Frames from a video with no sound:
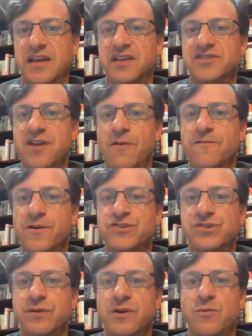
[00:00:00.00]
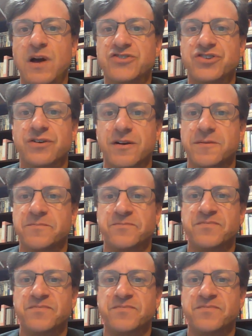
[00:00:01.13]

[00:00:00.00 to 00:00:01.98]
is no virtue in a questioner.